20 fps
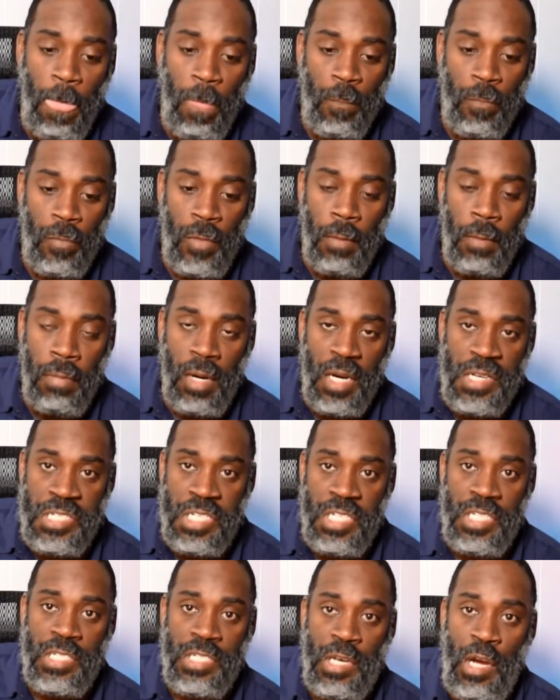But
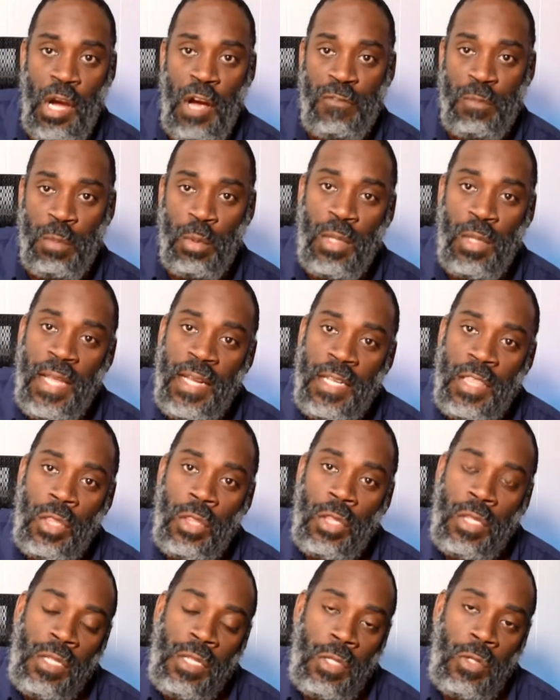she's comfortable at
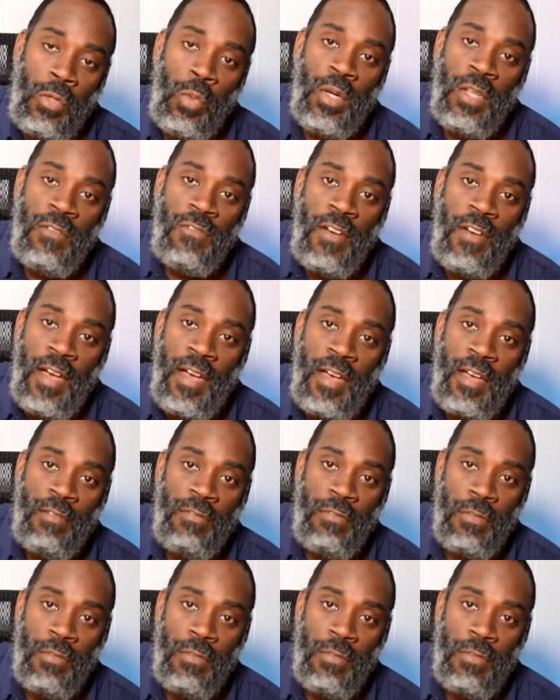25.